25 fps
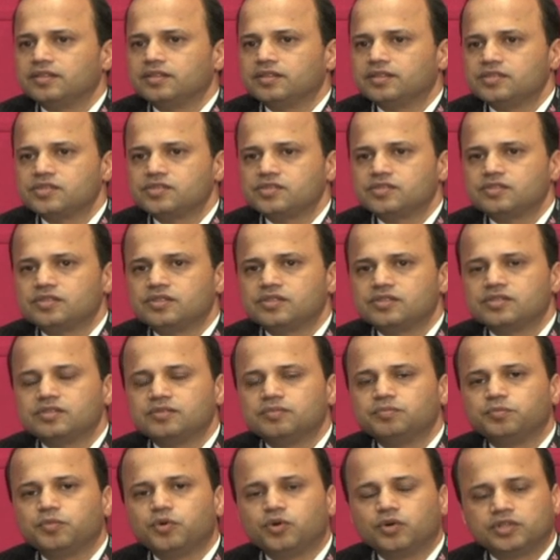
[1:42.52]
this
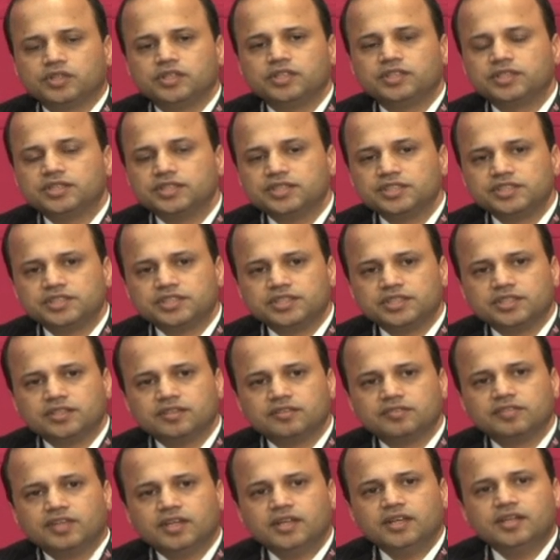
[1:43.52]
important
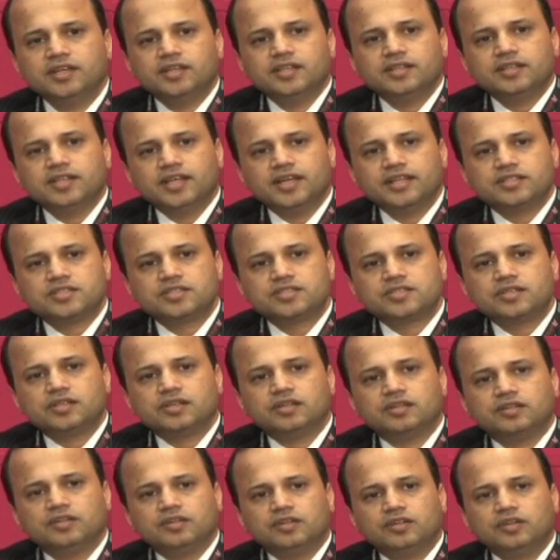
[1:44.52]
initiative. That's
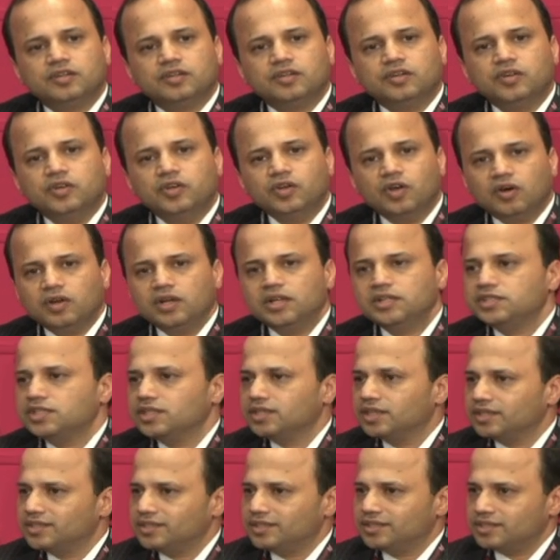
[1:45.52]
knowledge
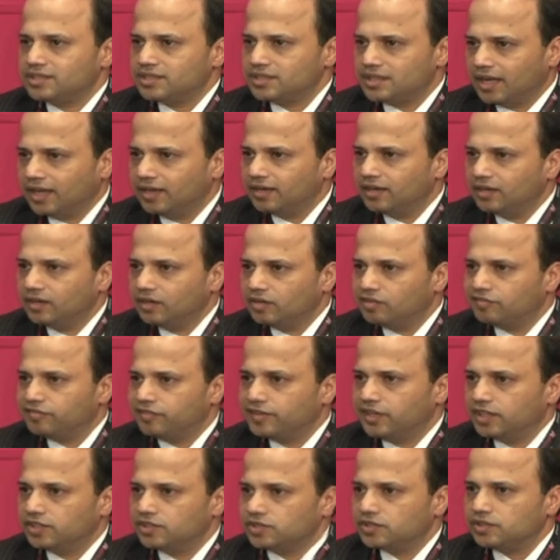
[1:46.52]
and understanding of
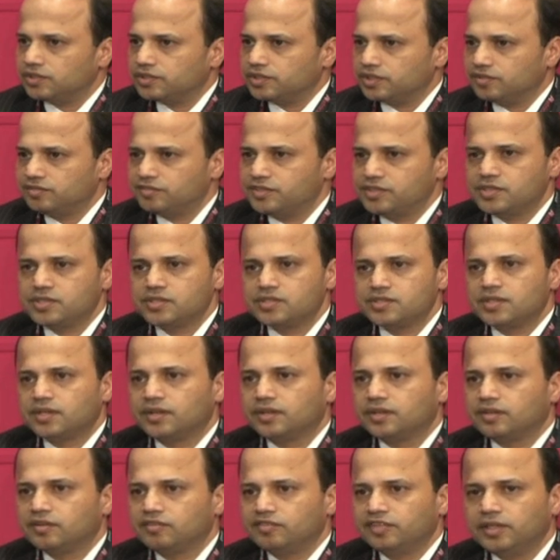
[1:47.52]
financial services
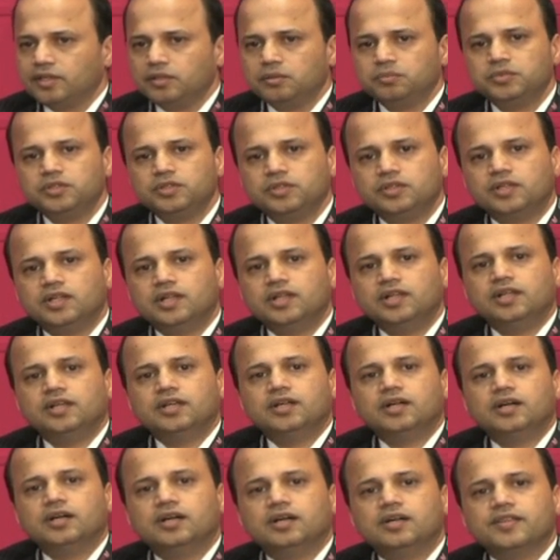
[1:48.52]
that are available,
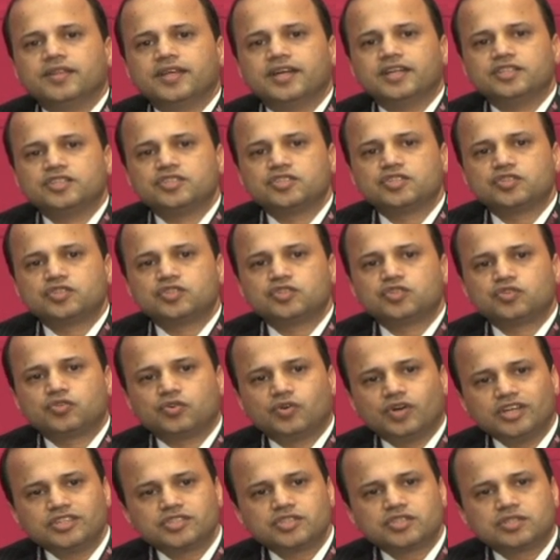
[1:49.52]
that's
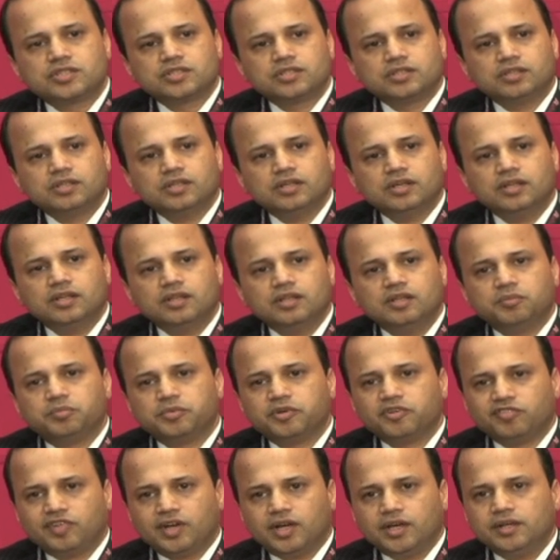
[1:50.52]
trust in the
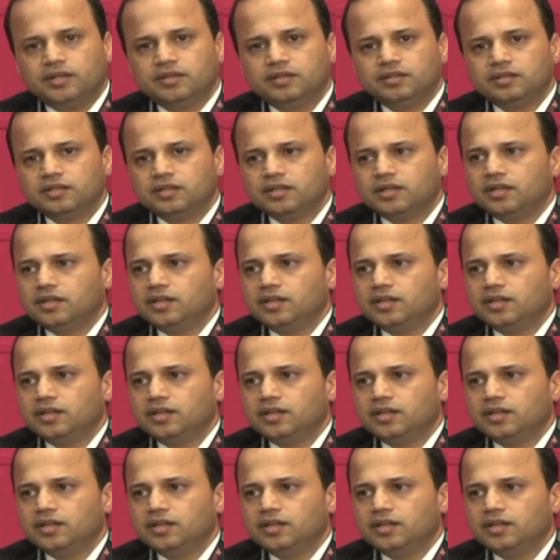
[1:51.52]
provider,